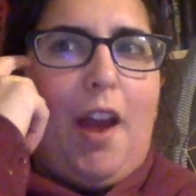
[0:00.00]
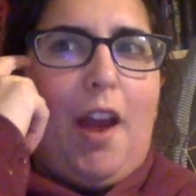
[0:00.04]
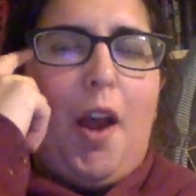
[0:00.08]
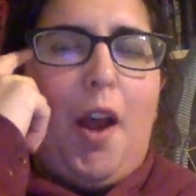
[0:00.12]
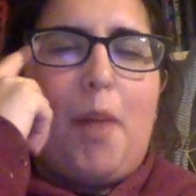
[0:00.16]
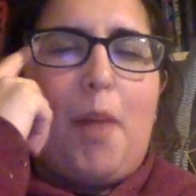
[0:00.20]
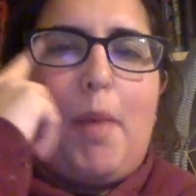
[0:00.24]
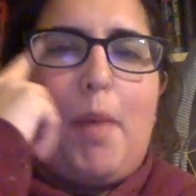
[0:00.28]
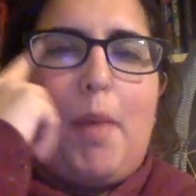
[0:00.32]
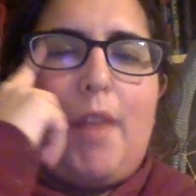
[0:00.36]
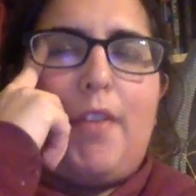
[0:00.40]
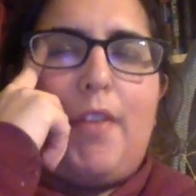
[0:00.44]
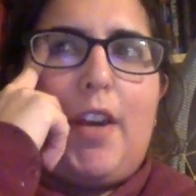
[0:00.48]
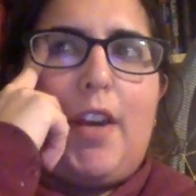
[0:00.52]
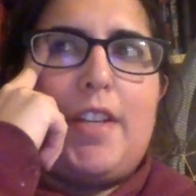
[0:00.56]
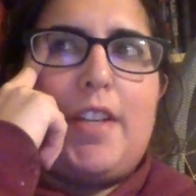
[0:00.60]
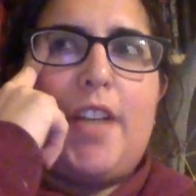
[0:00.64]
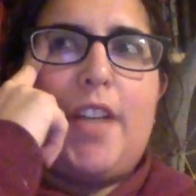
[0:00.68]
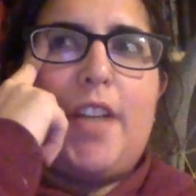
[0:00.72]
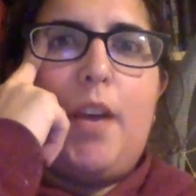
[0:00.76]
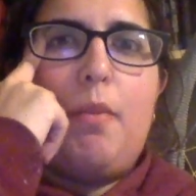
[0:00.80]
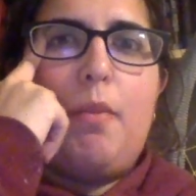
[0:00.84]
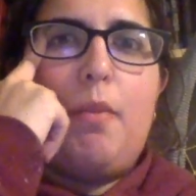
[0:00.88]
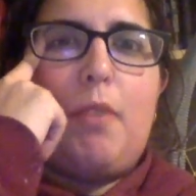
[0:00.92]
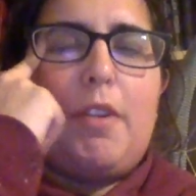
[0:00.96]
I find
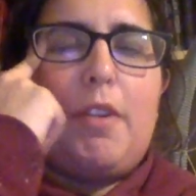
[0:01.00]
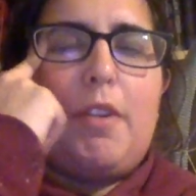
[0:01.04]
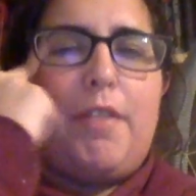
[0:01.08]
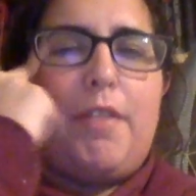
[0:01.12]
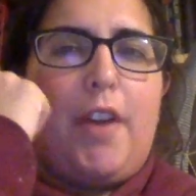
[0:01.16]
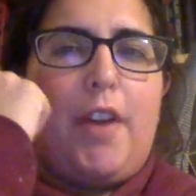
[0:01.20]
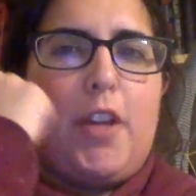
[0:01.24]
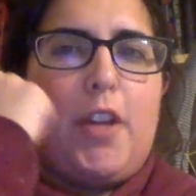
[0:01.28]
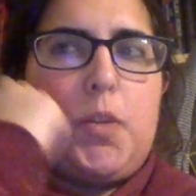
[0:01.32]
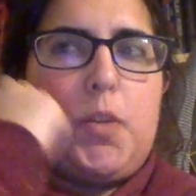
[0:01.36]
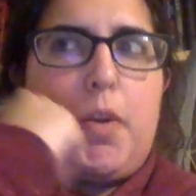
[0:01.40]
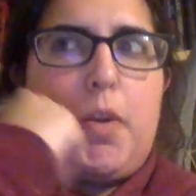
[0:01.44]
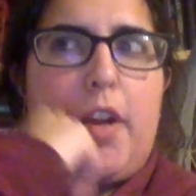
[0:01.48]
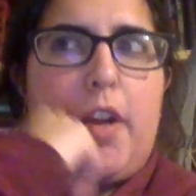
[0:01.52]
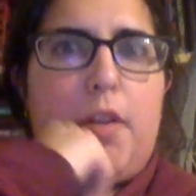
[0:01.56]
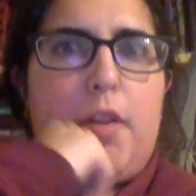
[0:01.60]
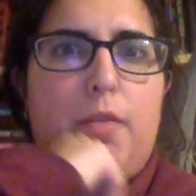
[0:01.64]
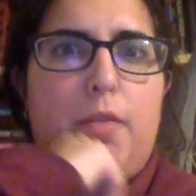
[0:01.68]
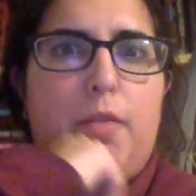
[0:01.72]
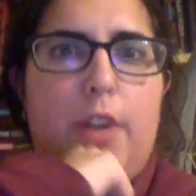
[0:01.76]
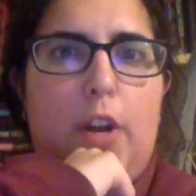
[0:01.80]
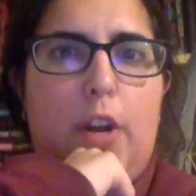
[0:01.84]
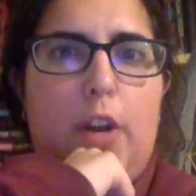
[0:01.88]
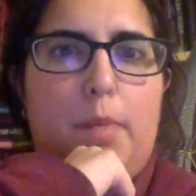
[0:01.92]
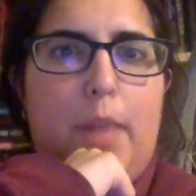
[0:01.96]
when I
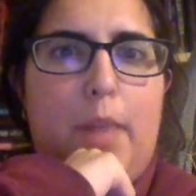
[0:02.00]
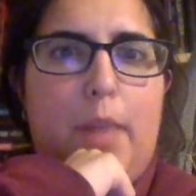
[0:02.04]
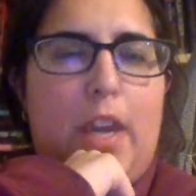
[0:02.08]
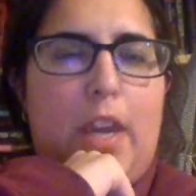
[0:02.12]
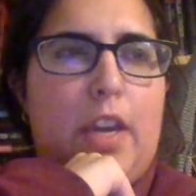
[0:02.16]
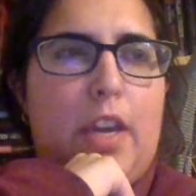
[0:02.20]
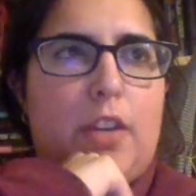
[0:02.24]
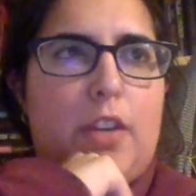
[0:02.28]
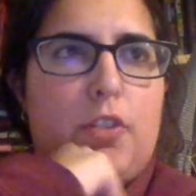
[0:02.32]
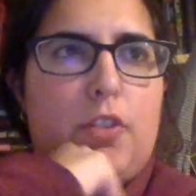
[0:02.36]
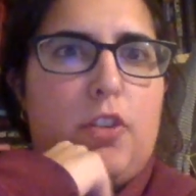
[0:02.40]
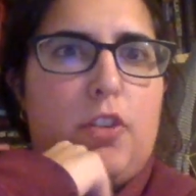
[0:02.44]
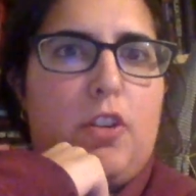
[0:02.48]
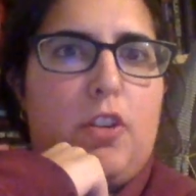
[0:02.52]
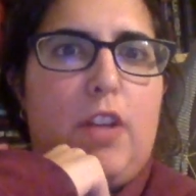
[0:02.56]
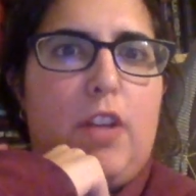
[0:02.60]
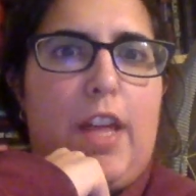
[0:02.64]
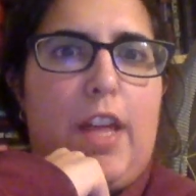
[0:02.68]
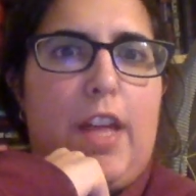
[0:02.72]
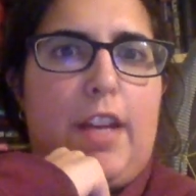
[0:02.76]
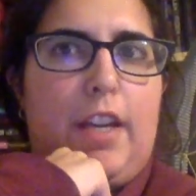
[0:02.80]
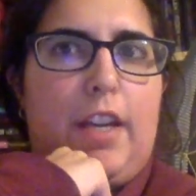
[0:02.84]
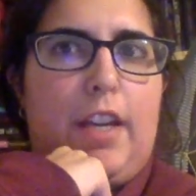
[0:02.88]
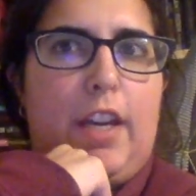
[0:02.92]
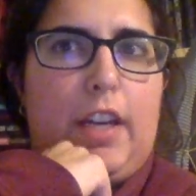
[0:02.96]
read on my Kindle
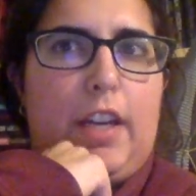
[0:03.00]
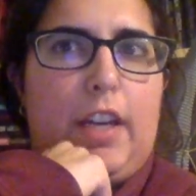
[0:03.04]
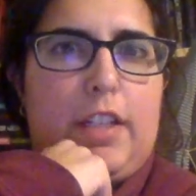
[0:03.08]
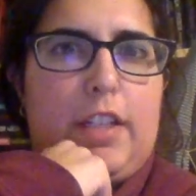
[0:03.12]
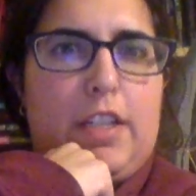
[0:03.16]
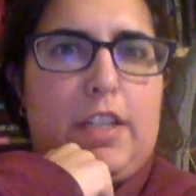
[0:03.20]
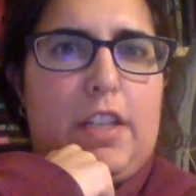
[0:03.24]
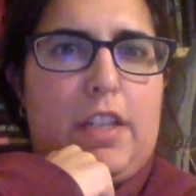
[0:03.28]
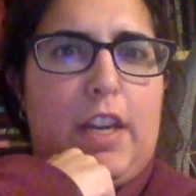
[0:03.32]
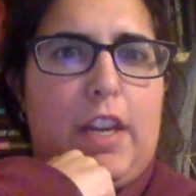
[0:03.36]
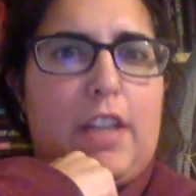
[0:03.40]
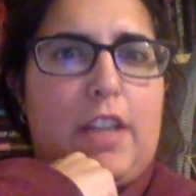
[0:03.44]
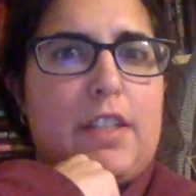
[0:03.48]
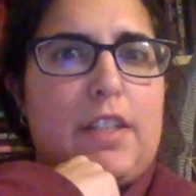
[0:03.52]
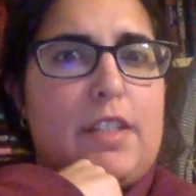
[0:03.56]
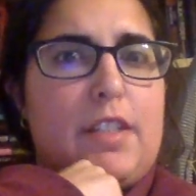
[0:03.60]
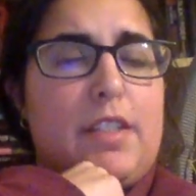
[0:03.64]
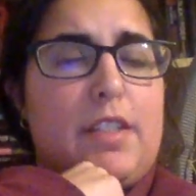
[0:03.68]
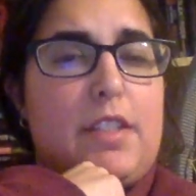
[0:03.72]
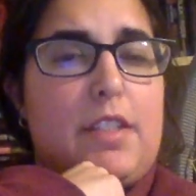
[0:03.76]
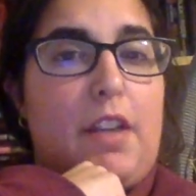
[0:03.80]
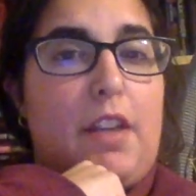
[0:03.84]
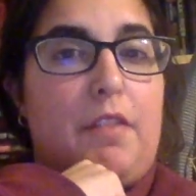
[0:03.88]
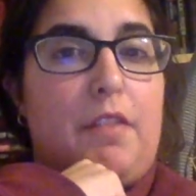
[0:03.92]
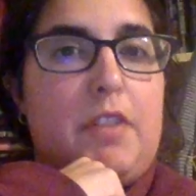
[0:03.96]
and I get to like
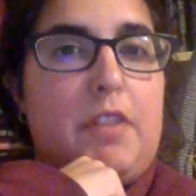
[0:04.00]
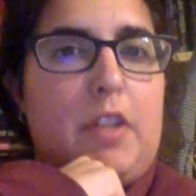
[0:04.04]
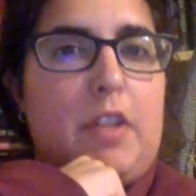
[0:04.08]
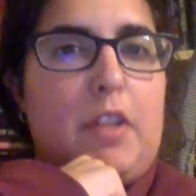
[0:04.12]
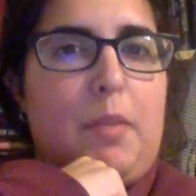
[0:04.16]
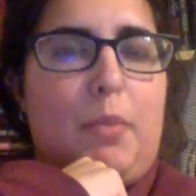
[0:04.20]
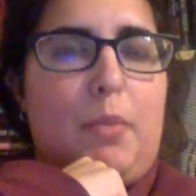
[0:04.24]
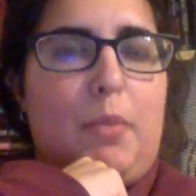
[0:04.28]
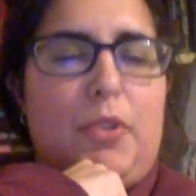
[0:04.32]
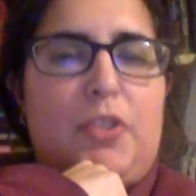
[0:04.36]
70%,